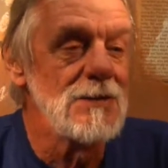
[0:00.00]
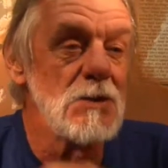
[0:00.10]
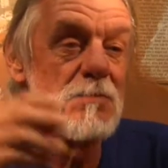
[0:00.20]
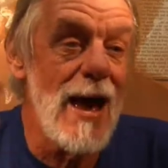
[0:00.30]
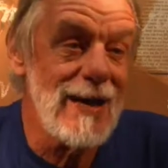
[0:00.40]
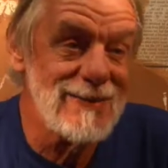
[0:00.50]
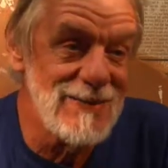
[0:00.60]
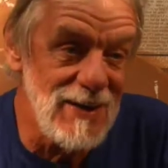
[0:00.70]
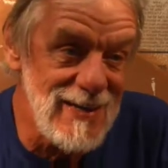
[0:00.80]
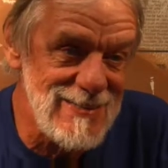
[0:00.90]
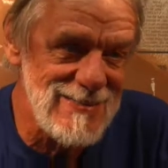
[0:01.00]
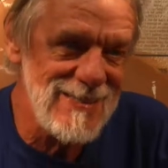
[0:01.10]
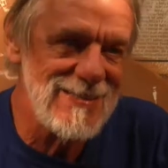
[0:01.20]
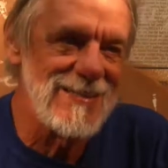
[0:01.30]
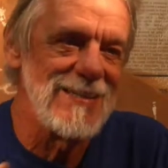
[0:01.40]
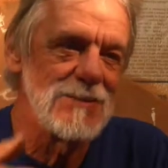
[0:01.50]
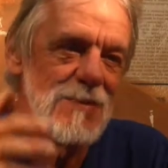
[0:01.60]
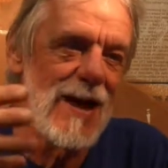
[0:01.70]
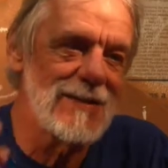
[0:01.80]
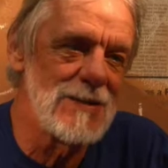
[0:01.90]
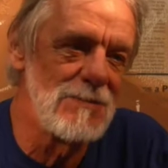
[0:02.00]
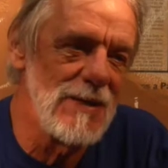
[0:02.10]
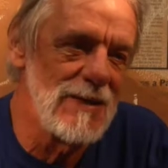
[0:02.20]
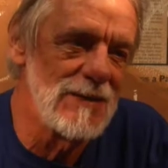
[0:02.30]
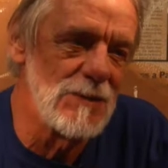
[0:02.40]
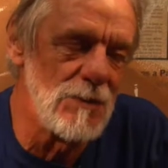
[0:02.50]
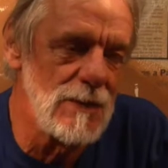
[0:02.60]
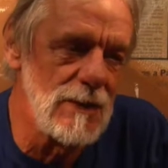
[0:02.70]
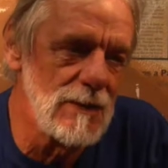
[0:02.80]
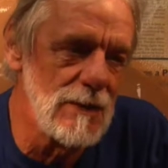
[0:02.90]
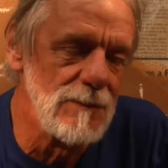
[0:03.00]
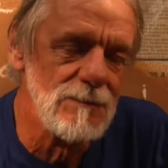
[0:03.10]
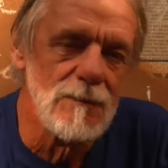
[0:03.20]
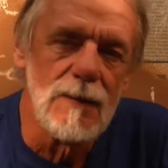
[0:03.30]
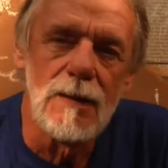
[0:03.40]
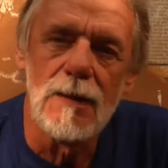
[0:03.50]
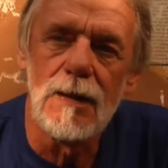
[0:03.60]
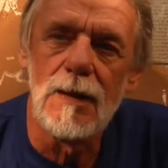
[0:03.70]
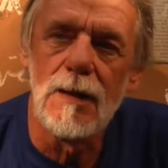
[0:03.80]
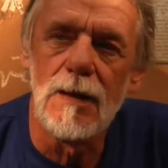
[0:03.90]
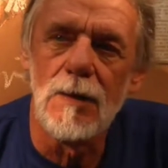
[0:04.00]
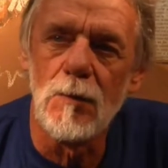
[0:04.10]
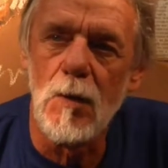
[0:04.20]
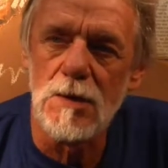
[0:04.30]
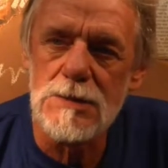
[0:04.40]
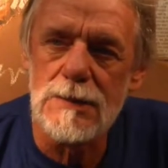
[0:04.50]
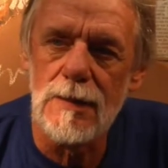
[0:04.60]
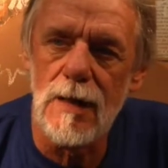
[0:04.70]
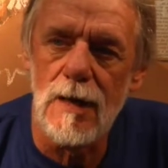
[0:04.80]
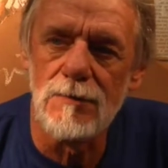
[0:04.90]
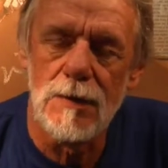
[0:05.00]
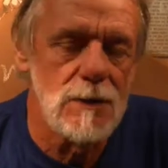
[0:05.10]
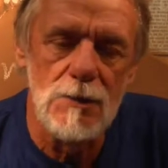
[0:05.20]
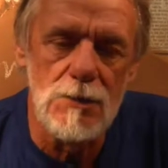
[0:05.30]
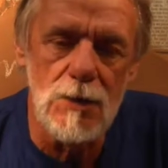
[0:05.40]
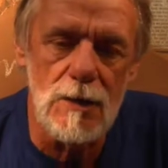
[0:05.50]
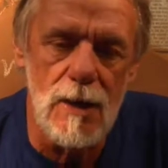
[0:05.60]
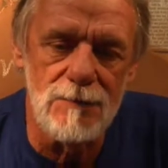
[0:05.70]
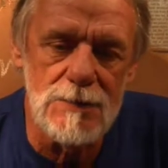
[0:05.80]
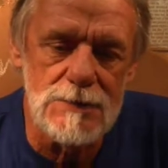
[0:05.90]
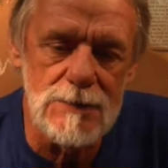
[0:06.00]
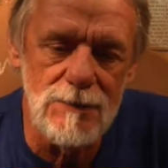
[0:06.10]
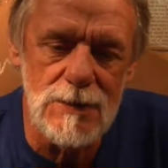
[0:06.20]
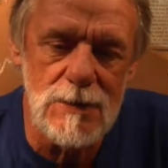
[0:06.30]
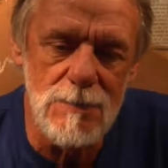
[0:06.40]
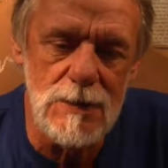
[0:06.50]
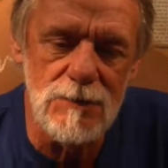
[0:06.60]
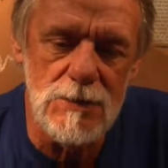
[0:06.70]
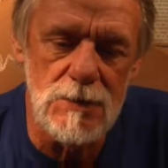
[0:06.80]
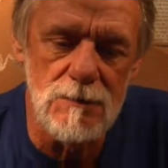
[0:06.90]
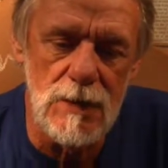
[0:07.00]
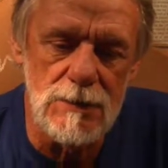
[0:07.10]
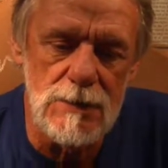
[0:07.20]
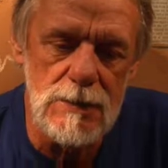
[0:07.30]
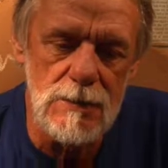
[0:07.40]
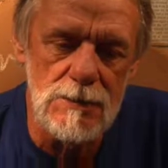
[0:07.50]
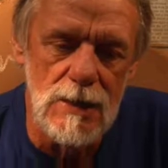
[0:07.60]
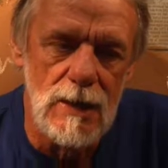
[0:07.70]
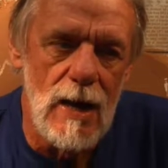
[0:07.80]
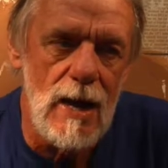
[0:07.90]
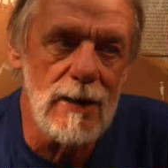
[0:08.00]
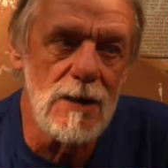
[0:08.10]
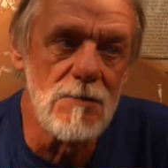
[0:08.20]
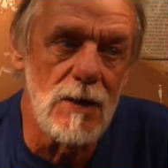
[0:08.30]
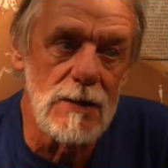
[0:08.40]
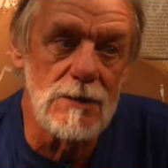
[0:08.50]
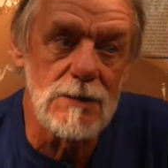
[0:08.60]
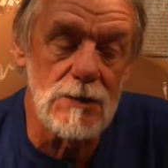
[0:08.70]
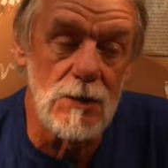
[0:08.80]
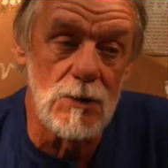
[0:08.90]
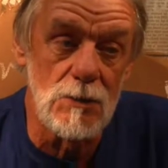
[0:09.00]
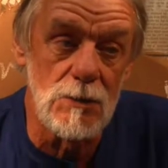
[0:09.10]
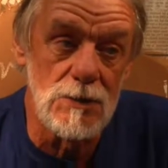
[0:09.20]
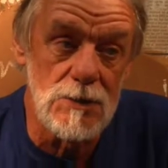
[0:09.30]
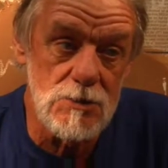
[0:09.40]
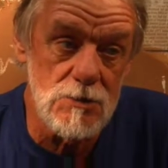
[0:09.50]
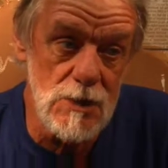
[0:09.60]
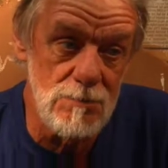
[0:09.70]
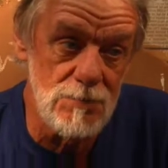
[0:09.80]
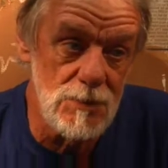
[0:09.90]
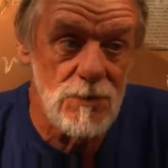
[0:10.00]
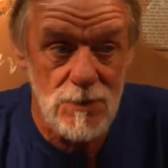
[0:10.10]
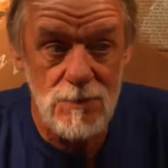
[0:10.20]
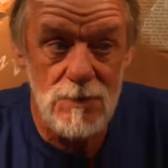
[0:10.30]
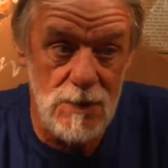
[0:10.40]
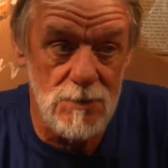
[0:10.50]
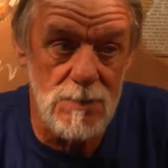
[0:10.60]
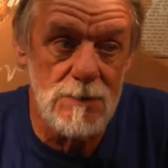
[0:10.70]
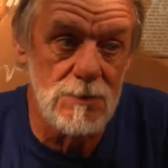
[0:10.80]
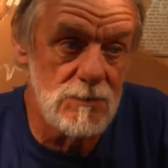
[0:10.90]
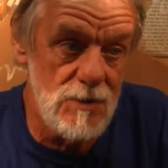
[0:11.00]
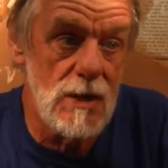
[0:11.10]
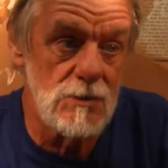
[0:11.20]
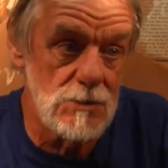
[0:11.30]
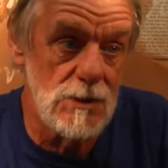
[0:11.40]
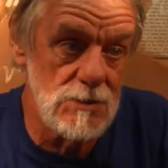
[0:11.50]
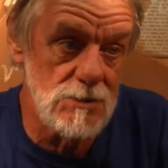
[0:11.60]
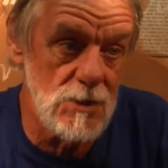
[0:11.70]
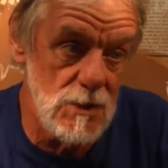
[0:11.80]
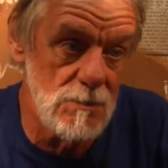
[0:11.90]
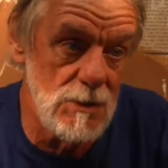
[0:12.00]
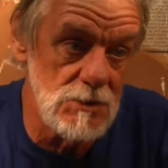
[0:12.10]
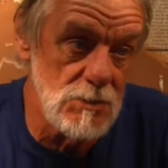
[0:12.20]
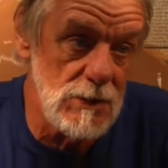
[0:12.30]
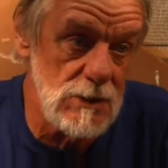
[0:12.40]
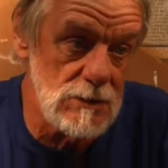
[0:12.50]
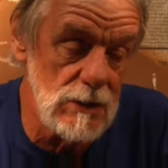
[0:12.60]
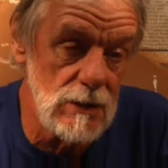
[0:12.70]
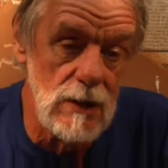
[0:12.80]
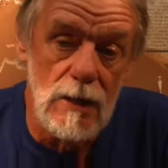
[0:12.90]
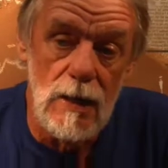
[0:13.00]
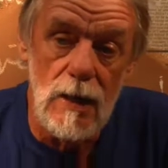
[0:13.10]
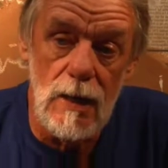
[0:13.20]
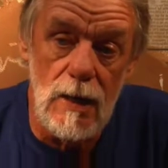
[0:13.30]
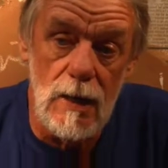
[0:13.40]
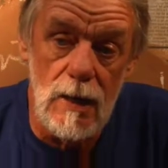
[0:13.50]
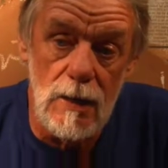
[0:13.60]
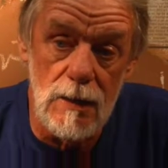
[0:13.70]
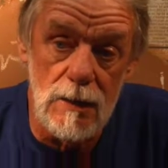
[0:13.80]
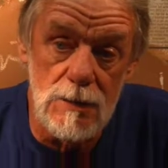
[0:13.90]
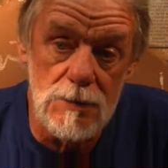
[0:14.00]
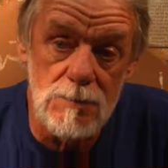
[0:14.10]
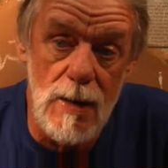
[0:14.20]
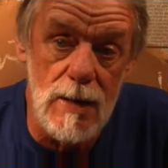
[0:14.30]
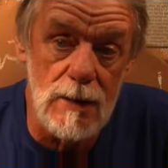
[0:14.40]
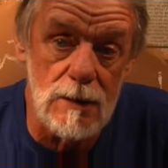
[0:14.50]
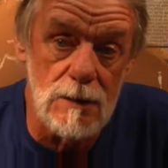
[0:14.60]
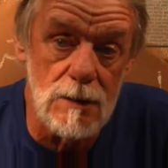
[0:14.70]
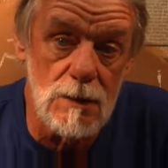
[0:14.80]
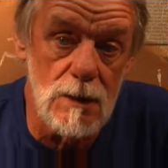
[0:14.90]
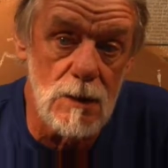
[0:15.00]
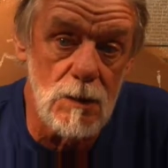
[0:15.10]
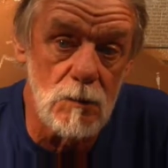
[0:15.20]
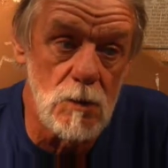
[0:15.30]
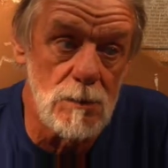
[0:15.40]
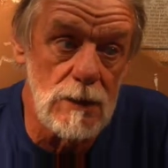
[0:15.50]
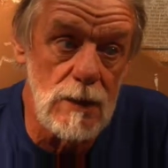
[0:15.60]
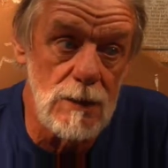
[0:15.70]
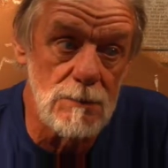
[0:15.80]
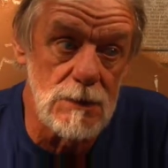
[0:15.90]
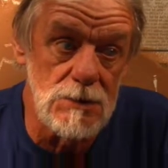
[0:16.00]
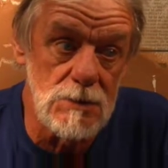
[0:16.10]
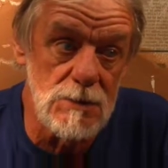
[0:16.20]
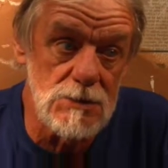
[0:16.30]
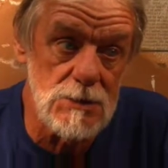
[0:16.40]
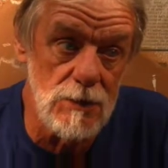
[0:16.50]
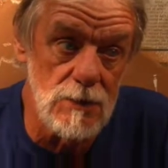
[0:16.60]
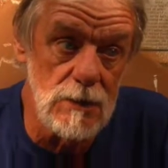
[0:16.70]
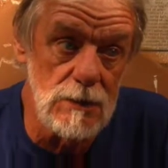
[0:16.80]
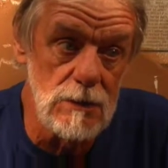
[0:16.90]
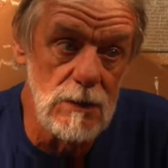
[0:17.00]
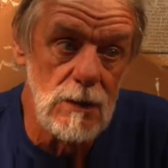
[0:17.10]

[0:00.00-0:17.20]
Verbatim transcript: So back to the late 60s, back to being in the, in the uh, Washington off the New York office of the Committee of Return Volunteers, I got invited to go on this trip with the three other people: Frank Joyce, Charlotte Bunch Weeks, and and a Hispanic uh, woman named Elizabeth Sutherland.